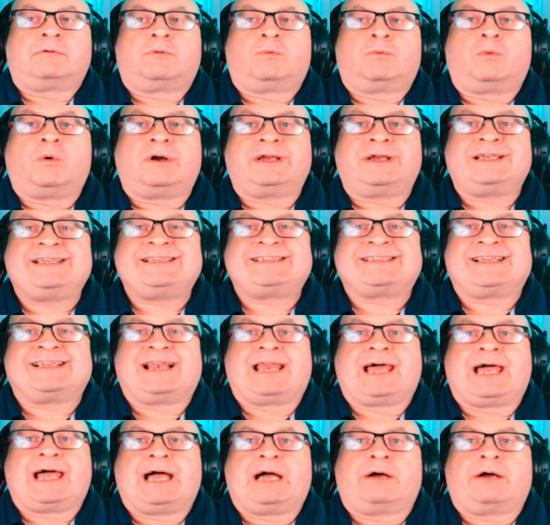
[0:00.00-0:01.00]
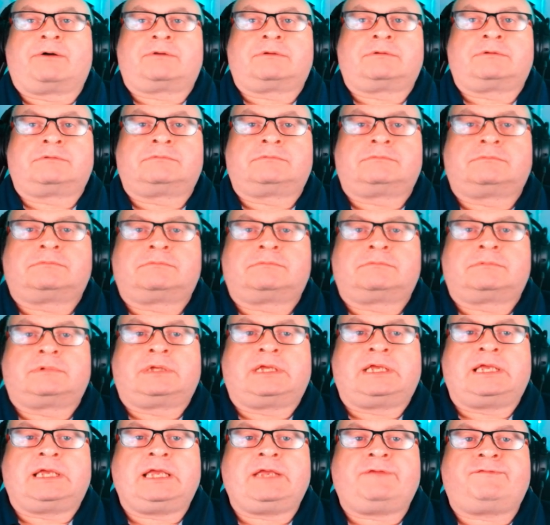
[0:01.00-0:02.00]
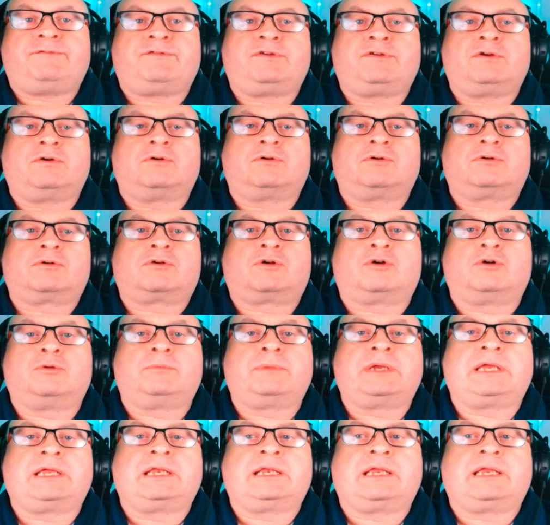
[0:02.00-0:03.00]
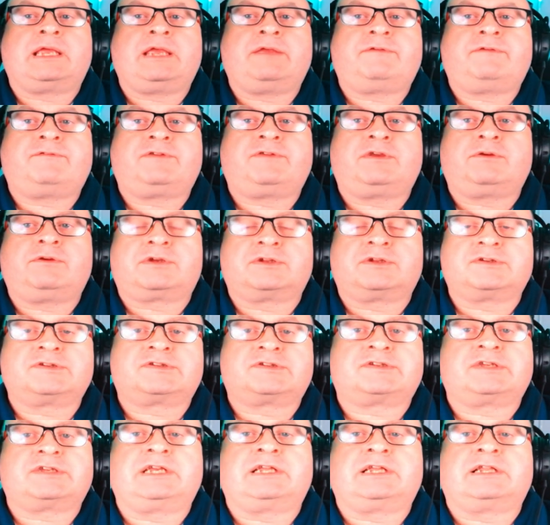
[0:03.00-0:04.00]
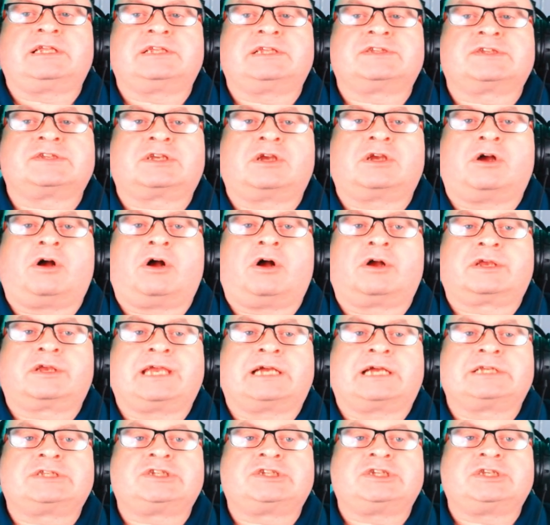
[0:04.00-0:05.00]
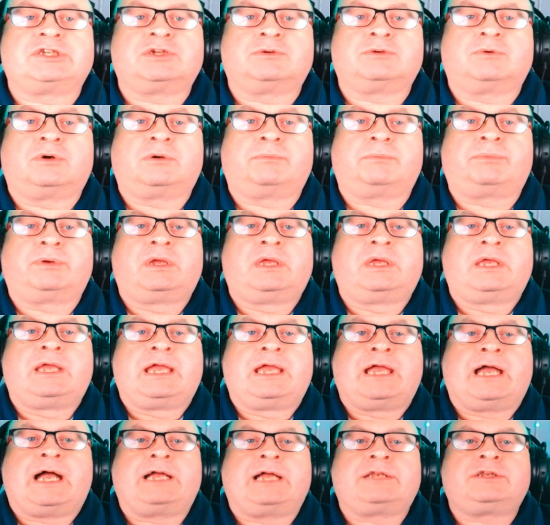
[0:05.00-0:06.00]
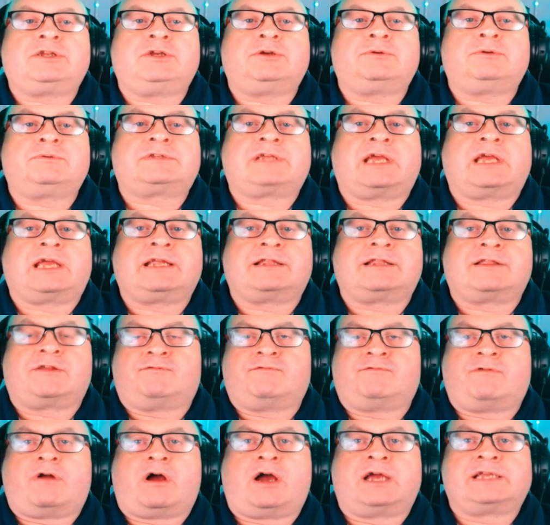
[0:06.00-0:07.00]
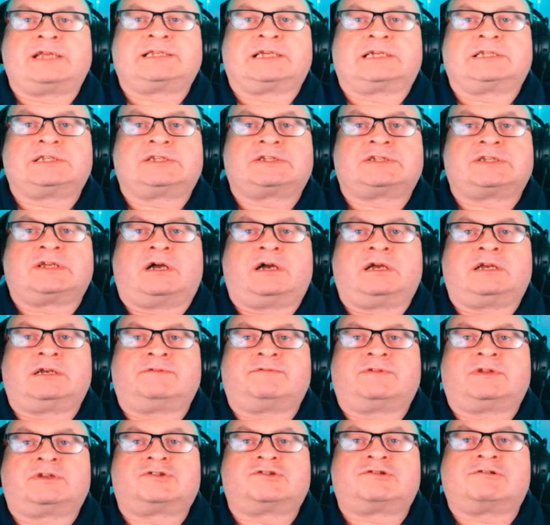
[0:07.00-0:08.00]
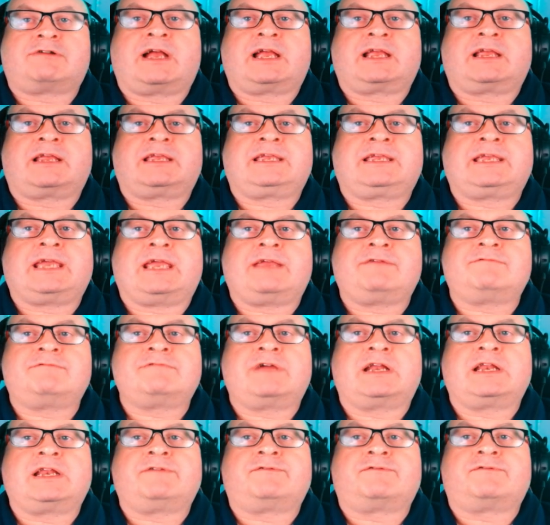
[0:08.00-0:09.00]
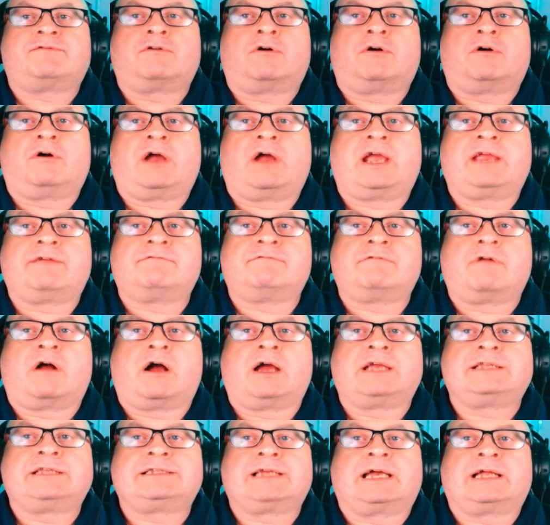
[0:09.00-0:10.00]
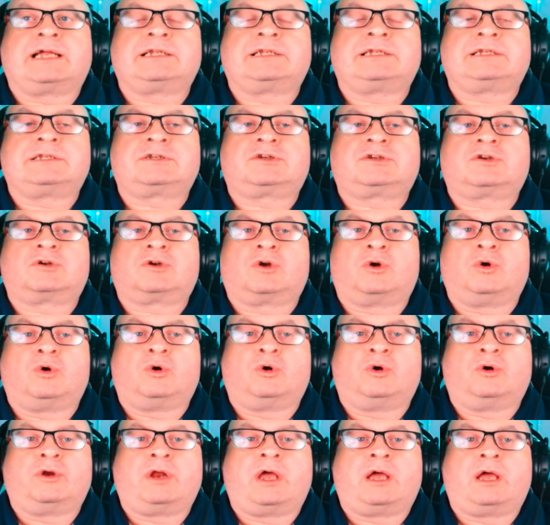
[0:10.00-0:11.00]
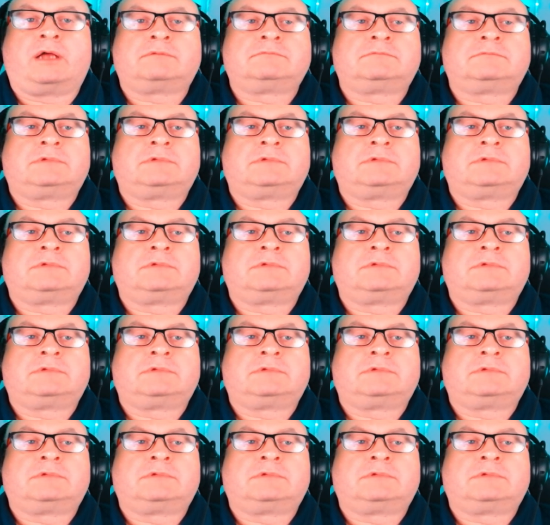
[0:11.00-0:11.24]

what is allowed? If you're coming, if you can see there's a car catching you up, and you take the right hand side of the track, getting ready for a right hand corner,